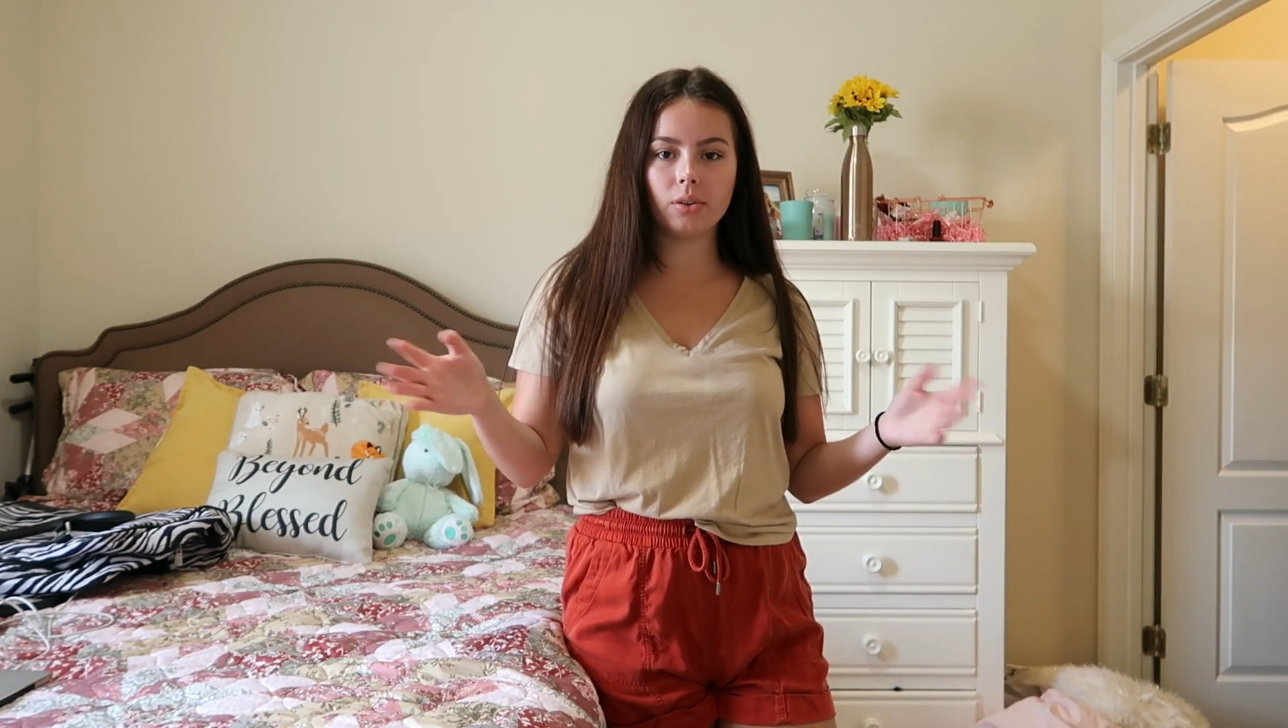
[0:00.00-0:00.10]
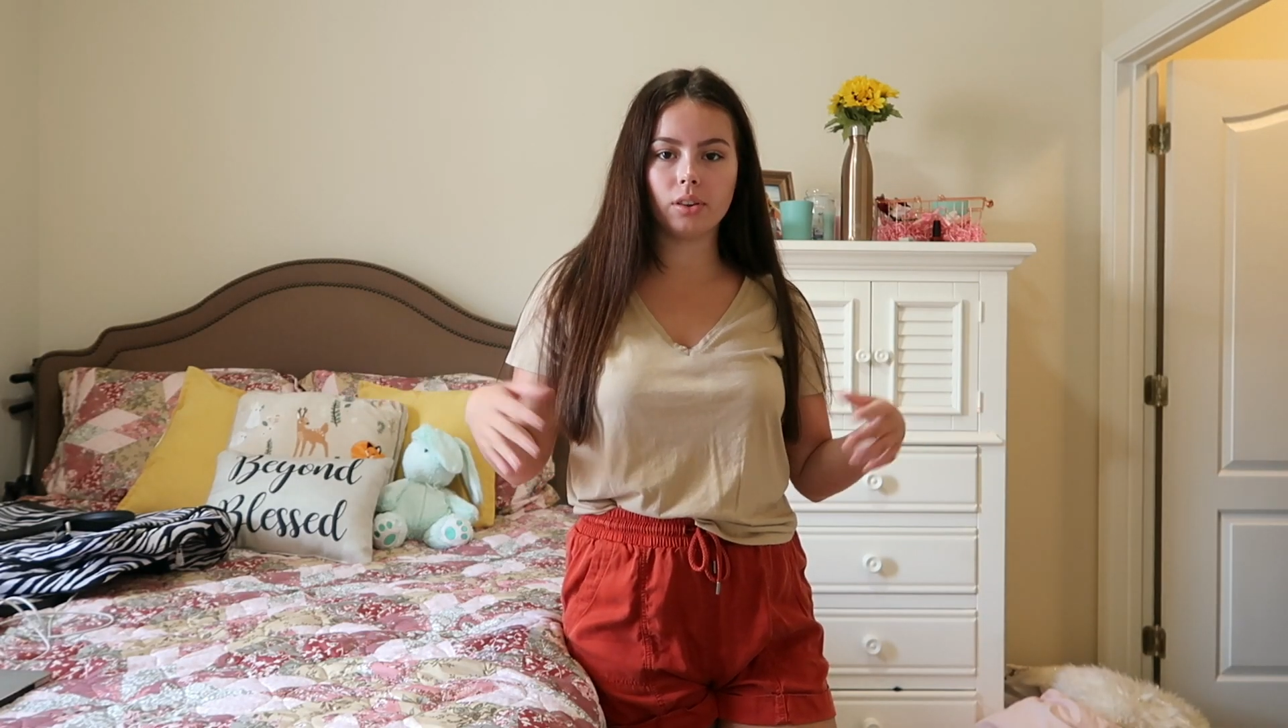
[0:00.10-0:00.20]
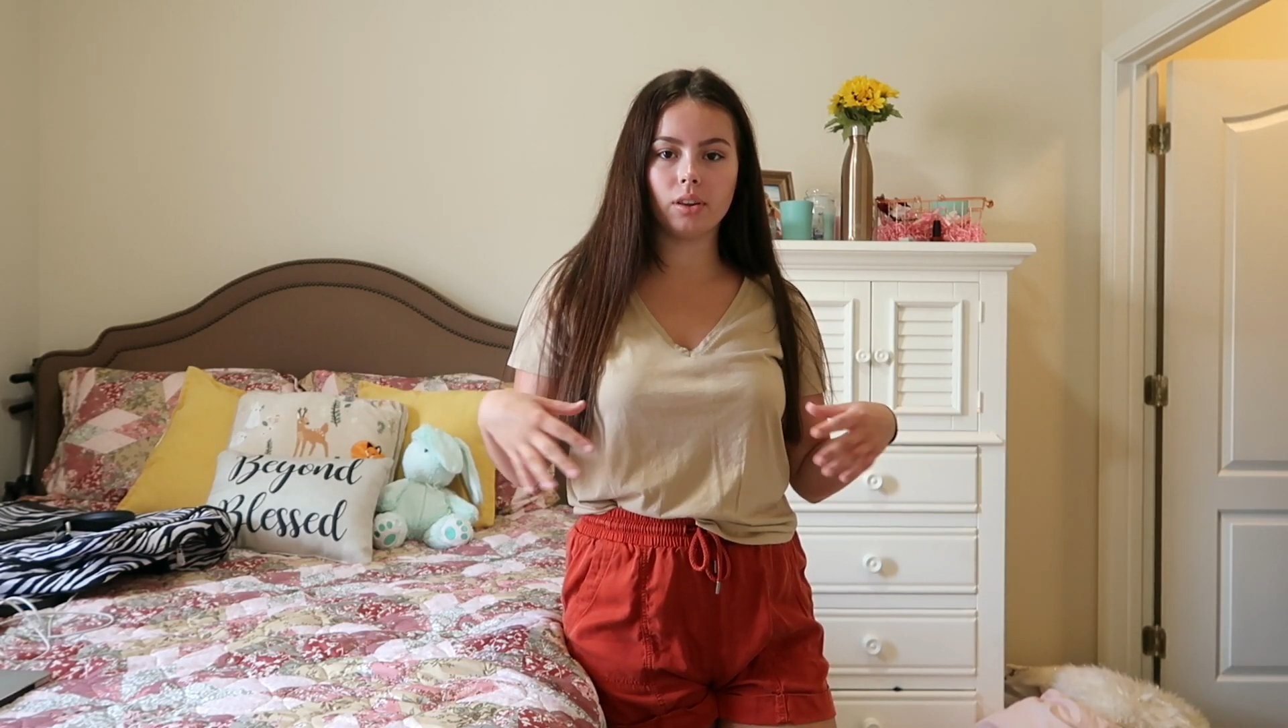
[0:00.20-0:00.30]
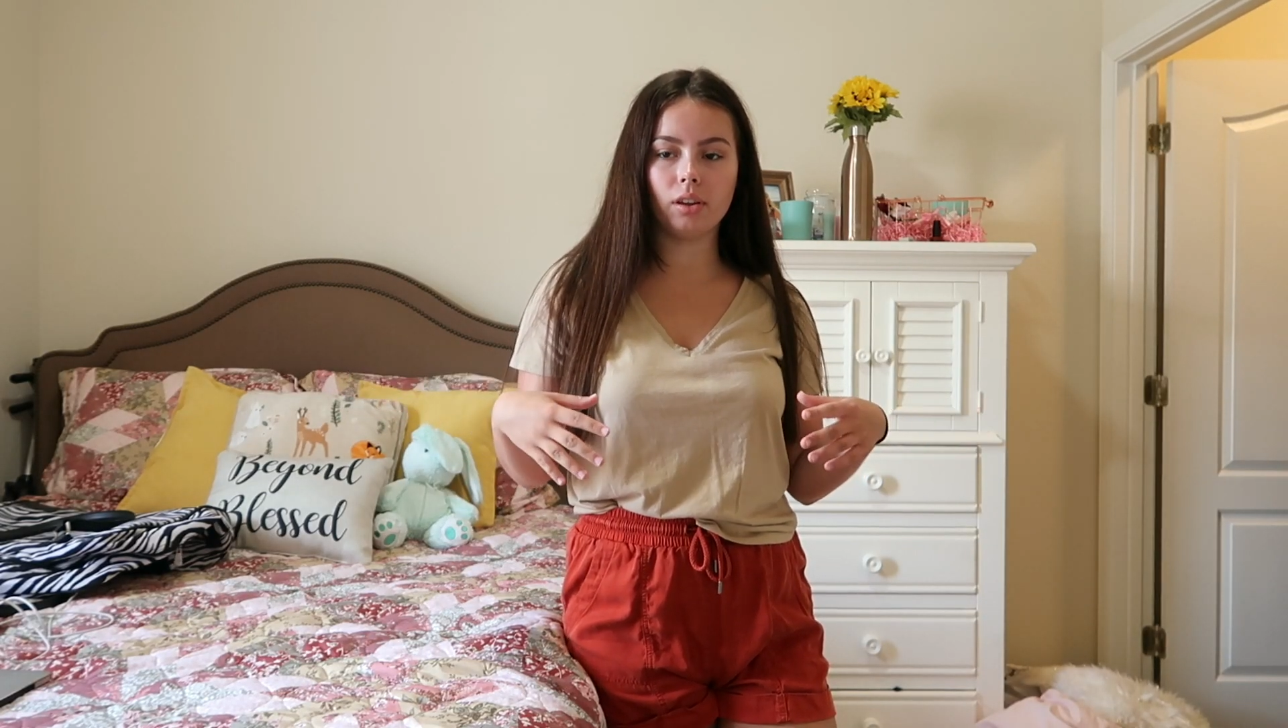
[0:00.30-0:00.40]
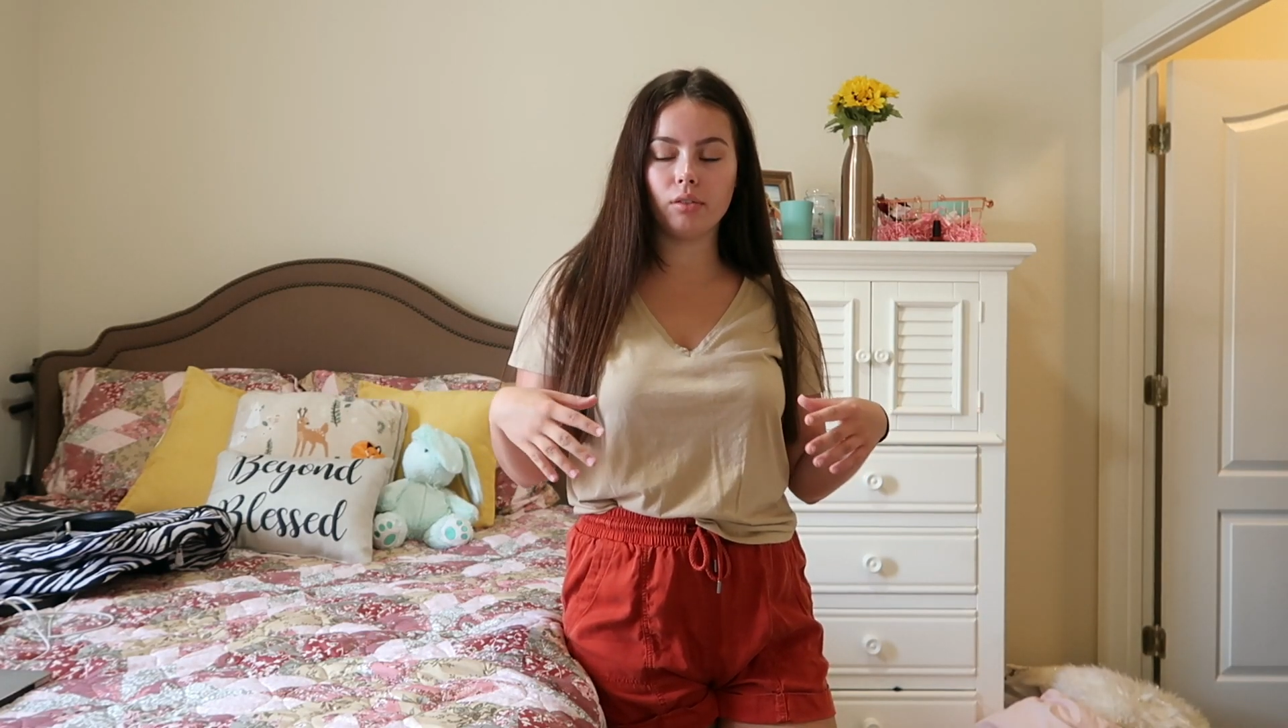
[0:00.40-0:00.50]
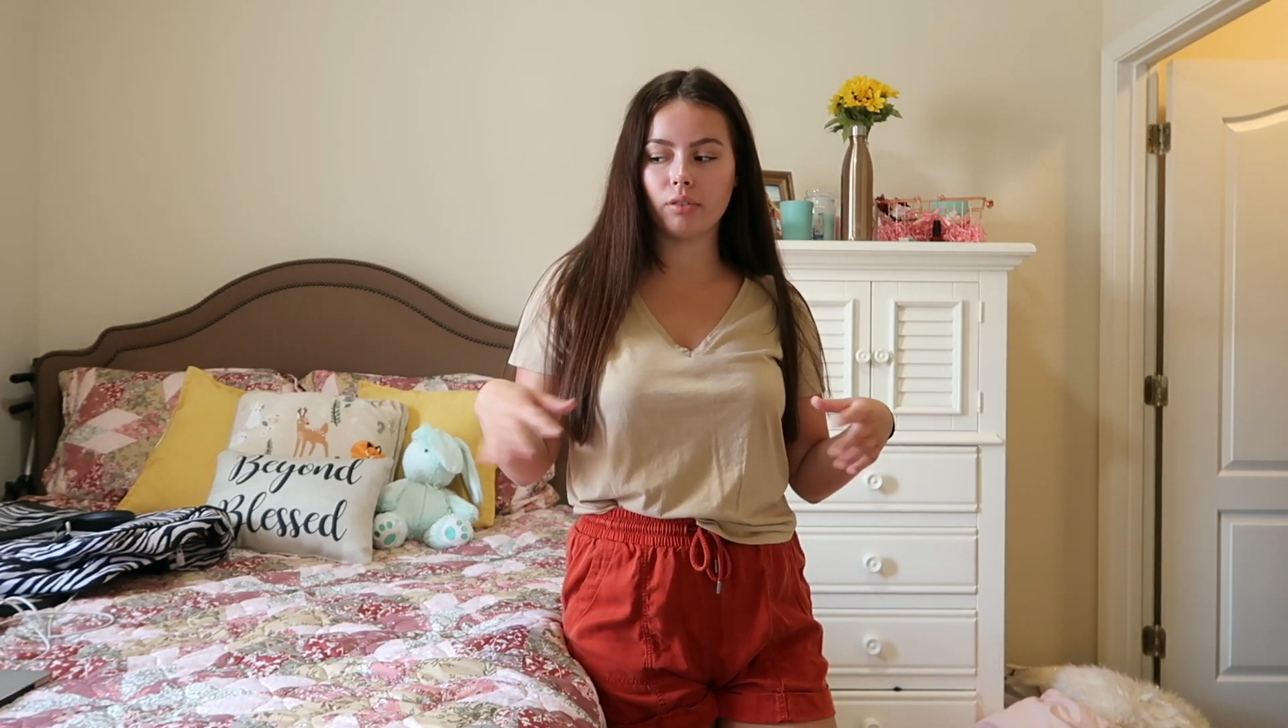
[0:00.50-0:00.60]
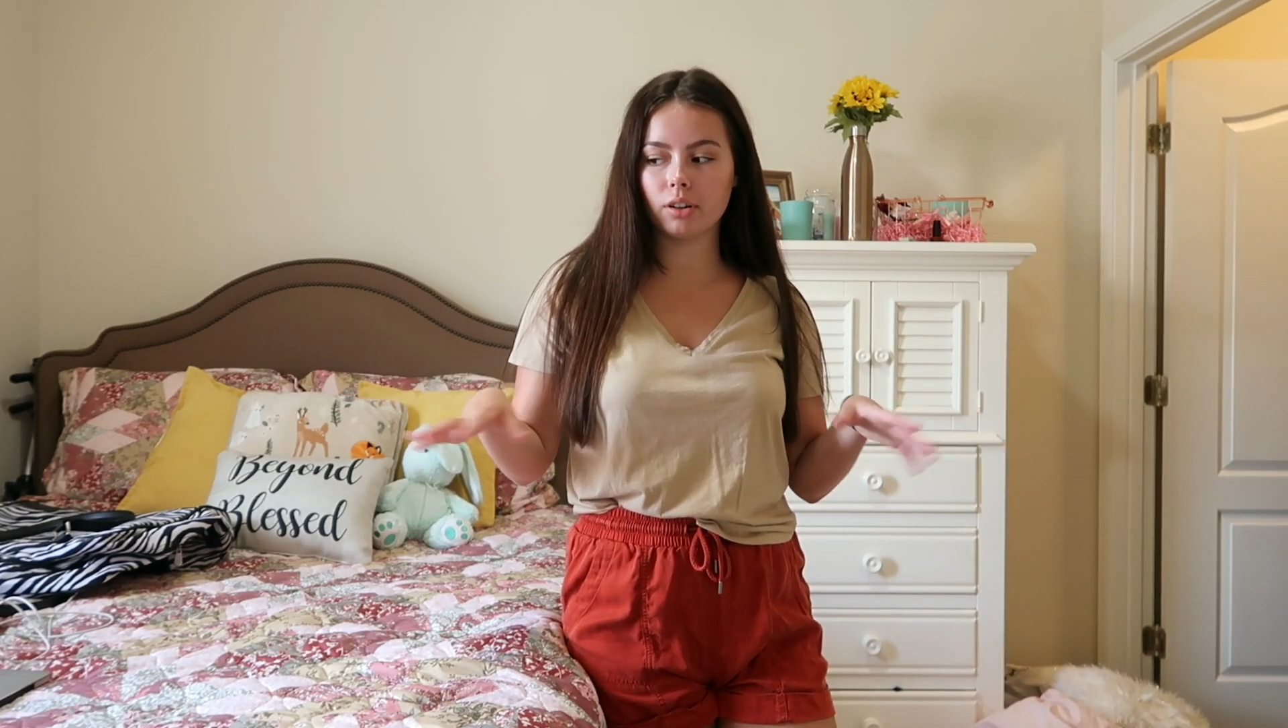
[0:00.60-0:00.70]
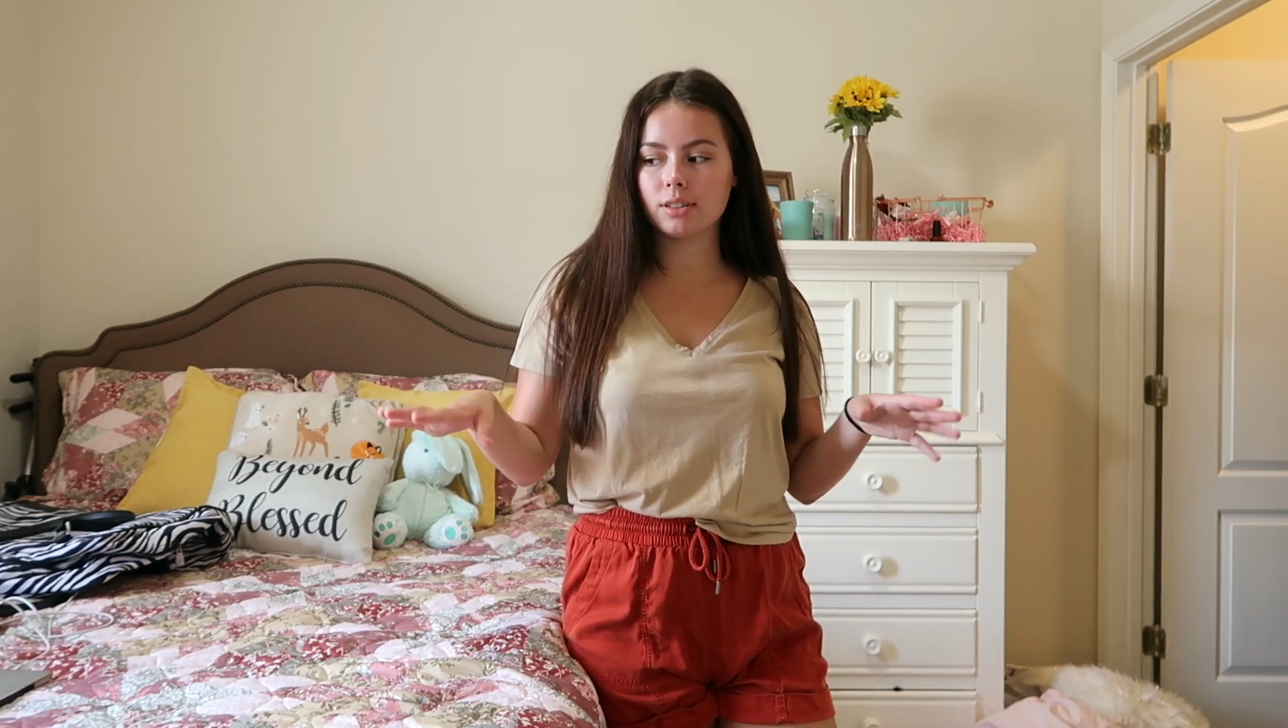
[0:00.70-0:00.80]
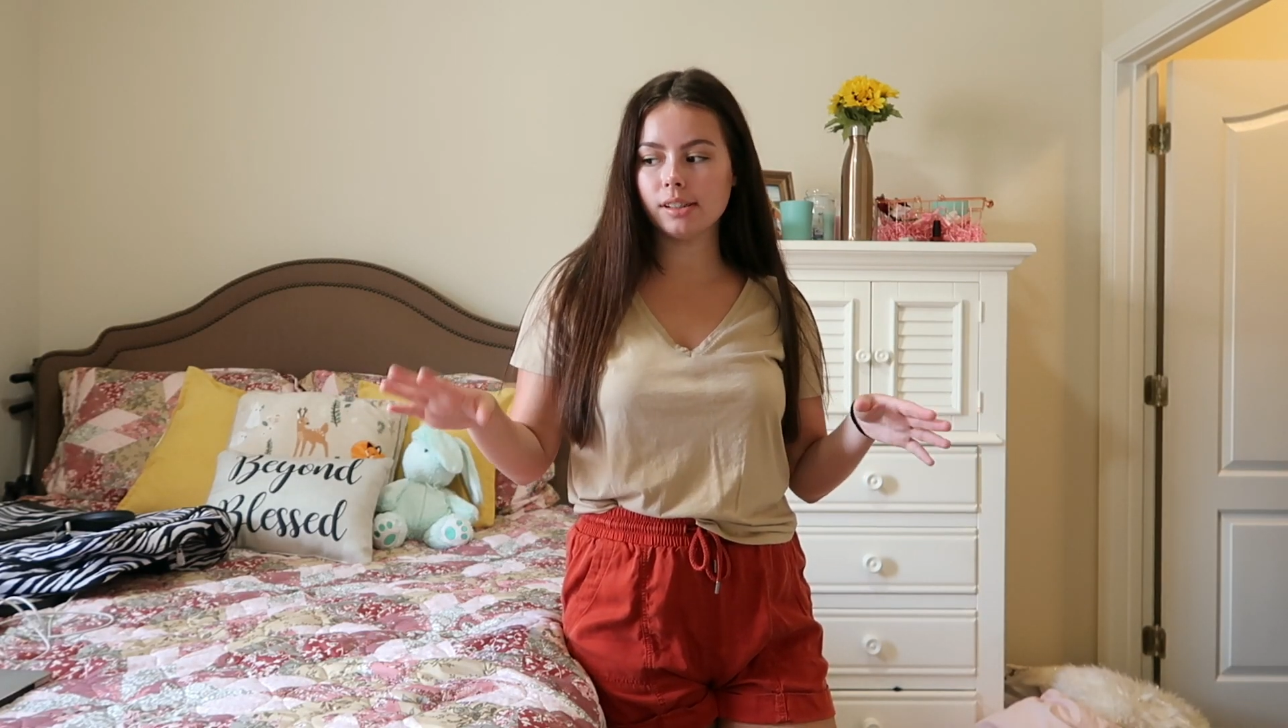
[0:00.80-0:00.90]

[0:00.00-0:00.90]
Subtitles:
the first